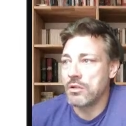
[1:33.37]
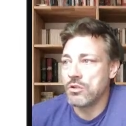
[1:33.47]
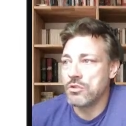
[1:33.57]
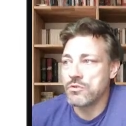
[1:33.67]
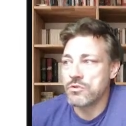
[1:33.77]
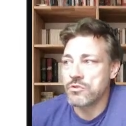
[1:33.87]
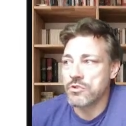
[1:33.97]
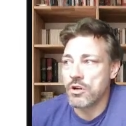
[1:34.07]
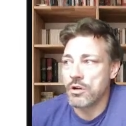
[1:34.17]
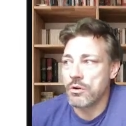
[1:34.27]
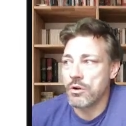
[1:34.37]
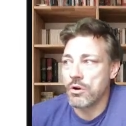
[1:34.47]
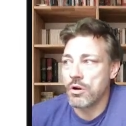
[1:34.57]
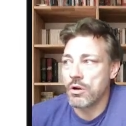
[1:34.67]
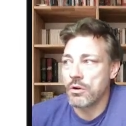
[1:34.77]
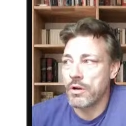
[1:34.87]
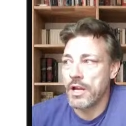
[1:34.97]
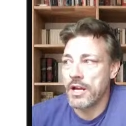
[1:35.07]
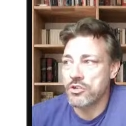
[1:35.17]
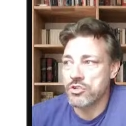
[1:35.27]
users are
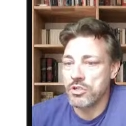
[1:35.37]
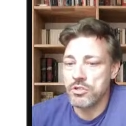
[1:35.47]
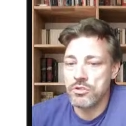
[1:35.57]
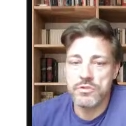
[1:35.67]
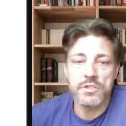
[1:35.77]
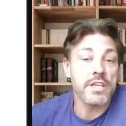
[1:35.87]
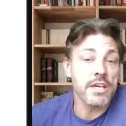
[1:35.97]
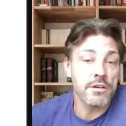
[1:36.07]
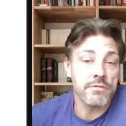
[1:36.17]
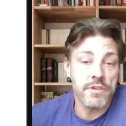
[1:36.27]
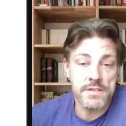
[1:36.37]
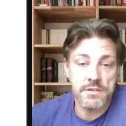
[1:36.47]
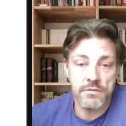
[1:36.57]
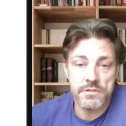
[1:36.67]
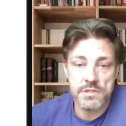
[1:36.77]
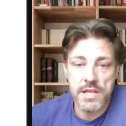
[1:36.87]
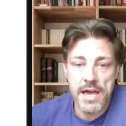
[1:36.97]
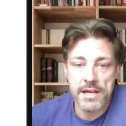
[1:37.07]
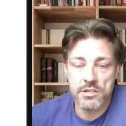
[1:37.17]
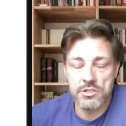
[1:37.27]
actually using the interface of
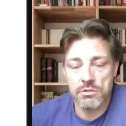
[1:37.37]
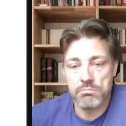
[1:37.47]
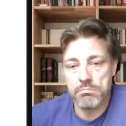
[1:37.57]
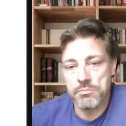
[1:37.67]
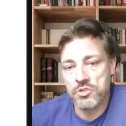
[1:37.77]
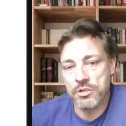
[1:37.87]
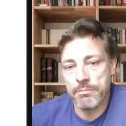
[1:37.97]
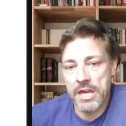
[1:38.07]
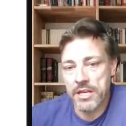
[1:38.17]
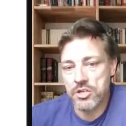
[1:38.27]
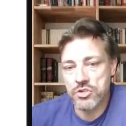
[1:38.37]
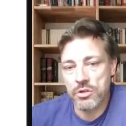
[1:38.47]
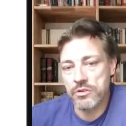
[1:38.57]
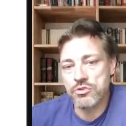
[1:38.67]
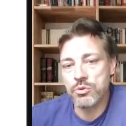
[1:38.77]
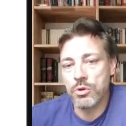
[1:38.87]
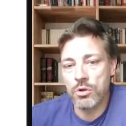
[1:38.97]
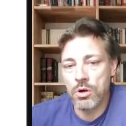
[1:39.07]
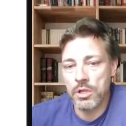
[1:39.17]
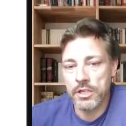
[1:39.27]
Slack to manage all the tool
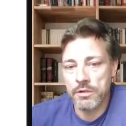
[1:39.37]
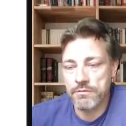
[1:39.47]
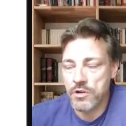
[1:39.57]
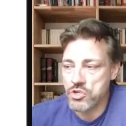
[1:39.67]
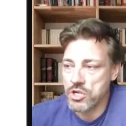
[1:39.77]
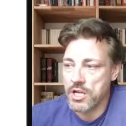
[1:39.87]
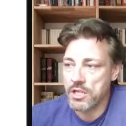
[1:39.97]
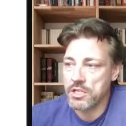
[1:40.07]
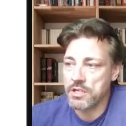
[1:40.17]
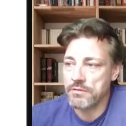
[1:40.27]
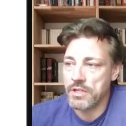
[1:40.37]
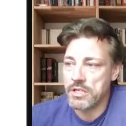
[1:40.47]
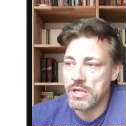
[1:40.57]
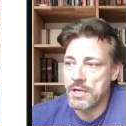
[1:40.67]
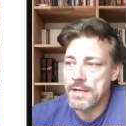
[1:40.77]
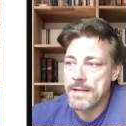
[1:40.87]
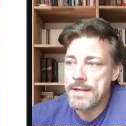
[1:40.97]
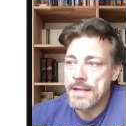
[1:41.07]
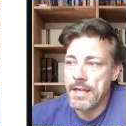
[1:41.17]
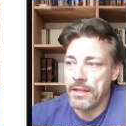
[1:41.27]
calling and functionality of Lynda.
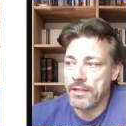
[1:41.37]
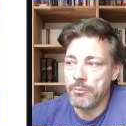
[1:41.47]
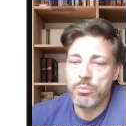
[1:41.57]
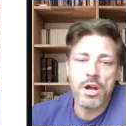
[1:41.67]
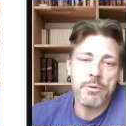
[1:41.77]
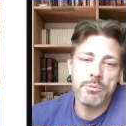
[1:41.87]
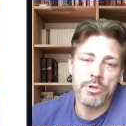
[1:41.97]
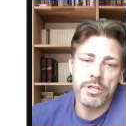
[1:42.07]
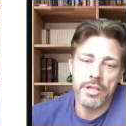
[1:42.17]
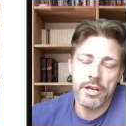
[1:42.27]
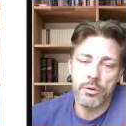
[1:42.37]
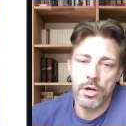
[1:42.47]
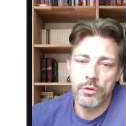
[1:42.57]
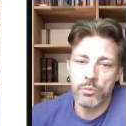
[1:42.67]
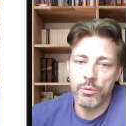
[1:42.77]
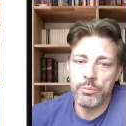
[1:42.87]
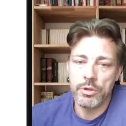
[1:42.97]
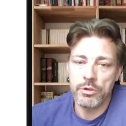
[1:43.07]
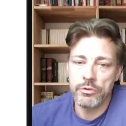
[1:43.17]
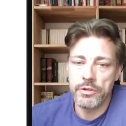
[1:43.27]
And then probably later on we'll
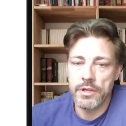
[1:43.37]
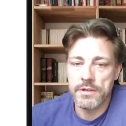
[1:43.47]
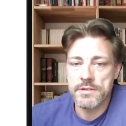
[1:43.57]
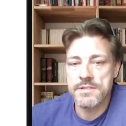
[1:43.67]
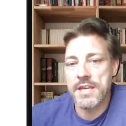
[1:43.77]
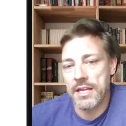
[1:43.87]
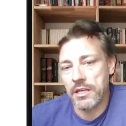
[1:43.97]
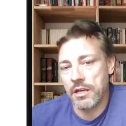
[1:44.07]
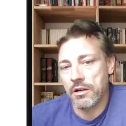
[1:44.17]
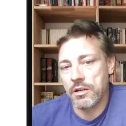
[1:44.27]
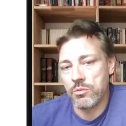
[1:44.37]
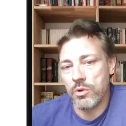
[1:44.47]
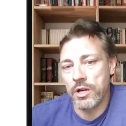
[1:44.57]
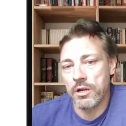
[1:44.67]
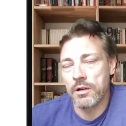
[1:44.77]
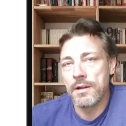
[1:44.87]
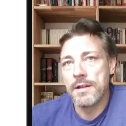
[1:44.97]
build the secondary where